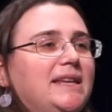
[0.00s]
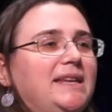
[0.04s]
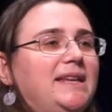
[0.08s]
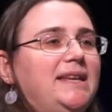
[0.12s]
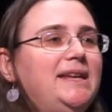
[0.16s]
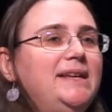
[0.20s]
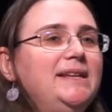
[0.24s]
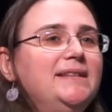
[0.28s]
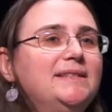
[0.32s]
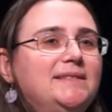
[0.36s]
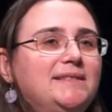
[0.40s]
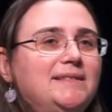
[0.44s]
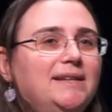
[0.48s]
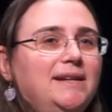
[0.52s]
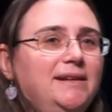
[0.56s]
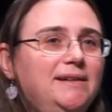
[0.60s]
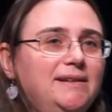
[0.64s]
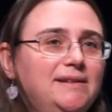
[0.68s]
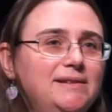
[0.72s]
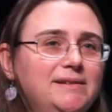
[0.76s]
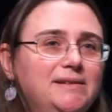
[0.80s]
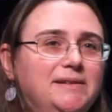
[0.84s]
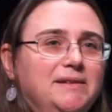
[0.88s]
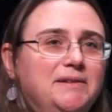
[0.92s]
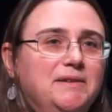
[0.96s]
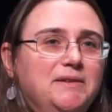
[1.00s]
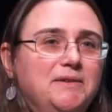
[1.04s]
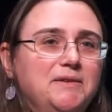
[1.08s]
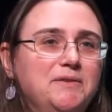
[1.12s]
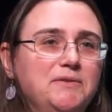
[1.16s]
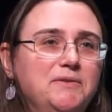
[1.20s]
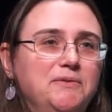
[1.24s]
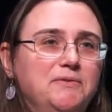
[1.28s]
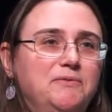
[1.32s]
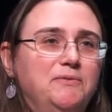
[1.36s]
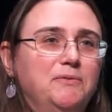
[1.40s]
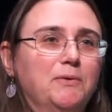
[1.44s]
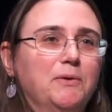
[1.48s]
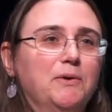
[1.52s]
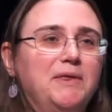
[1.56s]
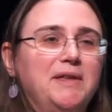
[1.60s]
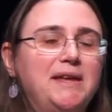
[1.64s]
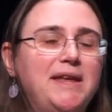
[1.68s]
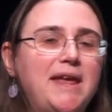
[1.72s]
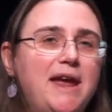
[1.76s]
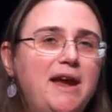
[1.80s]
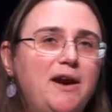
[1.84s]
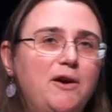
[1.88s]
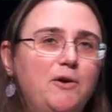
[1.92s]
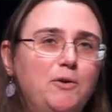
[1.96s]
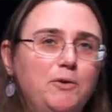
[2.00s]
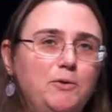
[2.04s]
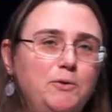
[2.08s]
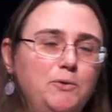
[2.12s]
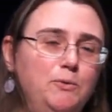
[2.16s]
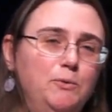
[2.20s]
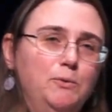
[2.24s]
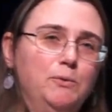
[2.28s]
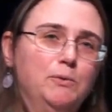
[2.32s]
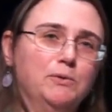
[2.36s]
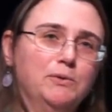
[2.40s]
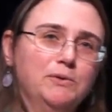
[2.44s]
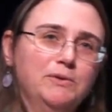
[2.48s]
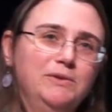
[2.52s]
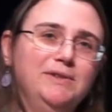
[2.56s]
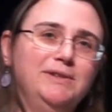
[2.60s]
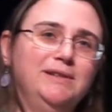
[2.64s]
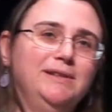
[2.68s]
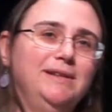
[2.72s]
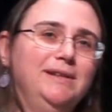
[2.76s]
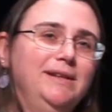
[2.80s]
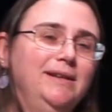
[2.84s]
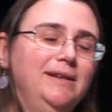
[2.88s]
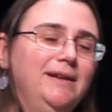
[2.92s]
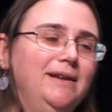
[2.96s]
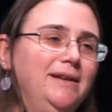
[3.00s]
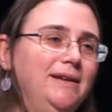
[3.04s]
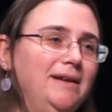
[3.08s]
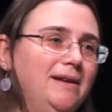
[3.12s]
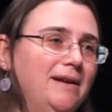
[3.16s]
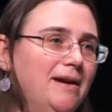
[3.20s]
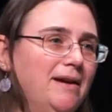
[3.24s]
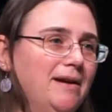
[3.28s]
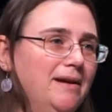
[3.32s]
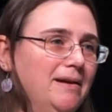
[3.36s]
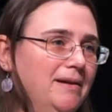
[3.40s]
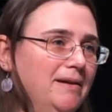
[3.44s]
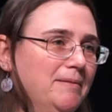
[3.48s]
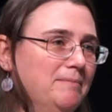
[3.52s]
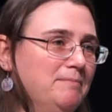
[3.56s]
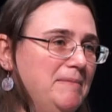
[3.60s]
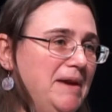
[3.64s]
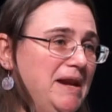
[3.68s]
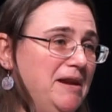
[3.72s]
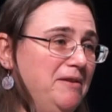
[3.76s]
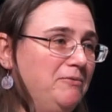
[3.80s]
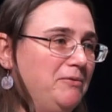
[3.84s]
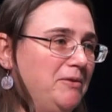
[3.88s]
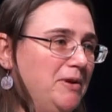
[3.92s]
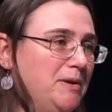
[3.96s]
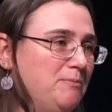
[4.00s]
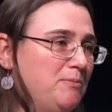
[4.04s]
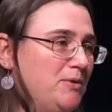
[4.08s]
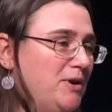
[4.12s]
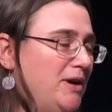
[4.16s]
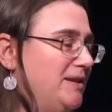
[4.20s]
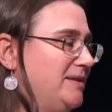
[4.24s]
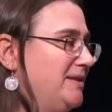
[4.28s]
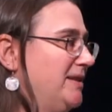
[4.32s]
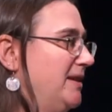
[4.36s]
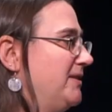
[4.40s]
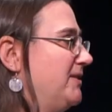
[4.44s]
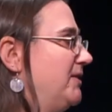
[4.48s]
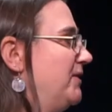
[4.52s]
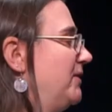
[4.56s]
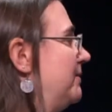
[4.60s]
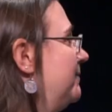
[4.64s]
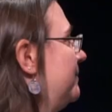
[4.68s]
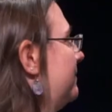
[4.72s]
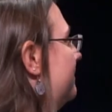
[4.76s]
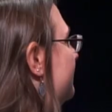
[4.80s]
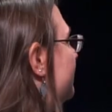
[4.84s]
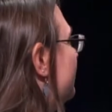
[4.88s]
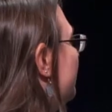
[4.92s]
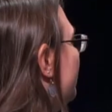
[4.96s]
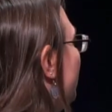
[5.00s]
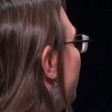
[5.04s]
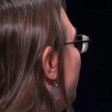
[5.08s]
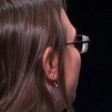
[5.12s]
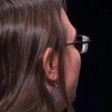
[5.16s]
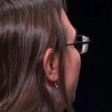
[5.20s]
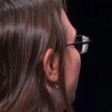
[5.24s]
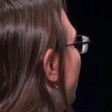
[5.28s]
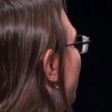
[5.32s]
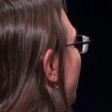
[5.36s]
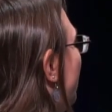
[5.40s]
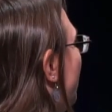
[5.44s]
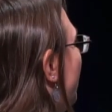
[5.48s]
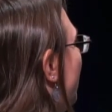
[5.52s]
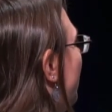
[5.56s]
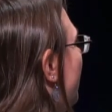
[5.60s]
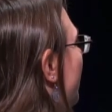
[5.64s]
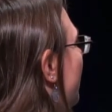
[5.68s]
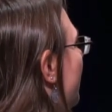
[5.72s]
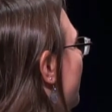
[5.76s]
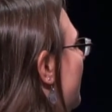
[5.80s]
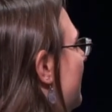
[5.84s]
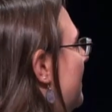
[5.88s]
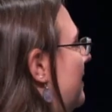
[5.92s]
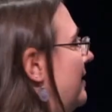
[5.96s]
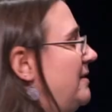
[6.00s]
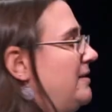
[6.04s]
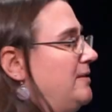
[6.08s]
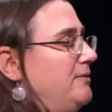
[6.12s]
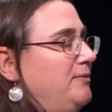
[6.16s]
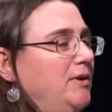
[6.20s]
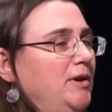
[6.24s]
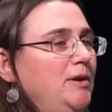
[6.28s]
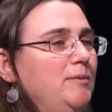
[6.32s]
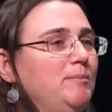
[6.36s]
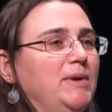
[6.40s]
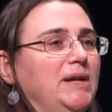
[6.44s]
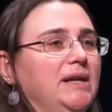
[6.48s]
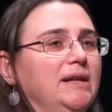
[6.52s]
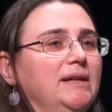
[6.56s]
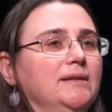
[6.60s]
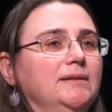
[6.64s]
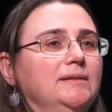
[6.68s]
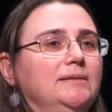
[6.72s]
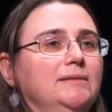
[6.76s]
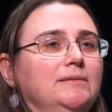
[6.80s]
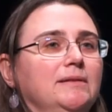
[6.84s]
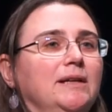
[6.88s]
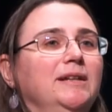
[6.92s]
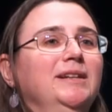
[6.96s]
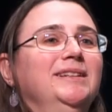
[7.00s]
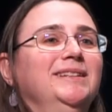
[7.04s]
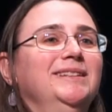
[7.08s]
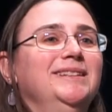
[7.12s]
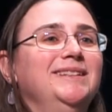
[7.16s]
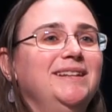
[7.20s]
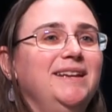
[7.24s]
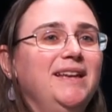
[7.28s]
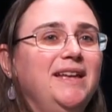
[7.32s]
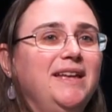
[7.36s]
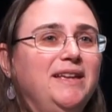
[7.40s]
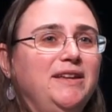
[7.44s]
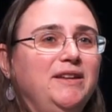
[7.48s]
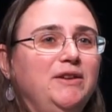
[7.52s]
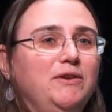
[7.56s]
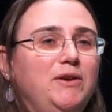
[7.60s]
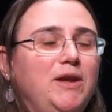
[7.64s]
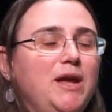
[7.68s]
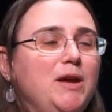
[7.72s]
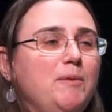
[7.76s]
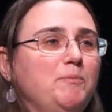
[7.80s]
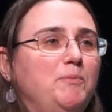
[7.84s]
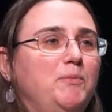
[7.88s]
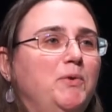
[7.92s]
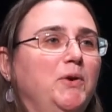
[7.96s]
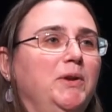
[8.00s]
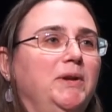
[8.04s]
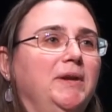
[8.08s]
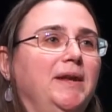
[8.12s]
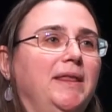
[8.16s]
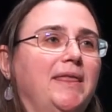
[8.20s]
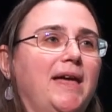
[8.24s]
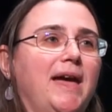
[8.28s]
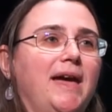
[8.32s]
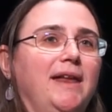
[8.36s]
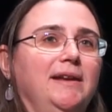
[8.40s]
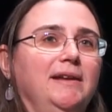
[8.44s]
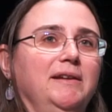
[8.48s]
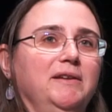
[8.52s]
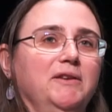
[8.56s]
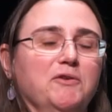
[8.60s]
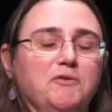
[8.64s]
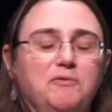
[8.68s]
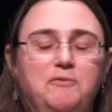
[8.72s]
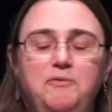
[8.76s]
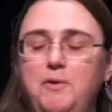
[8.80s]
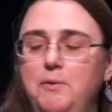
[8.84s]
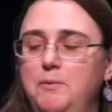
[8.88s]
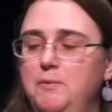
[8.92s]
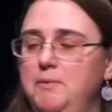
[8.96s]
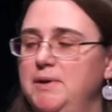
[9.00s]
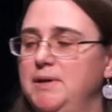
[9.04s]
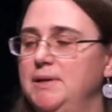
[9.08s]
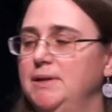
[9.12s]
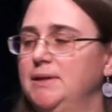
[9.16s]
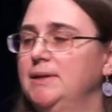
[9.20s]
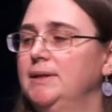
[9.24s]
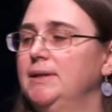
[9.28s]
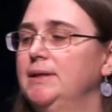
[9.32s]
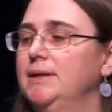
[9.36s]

heat sink for the air-cooled mainframe processor. It's very big. You can't put that in your phone.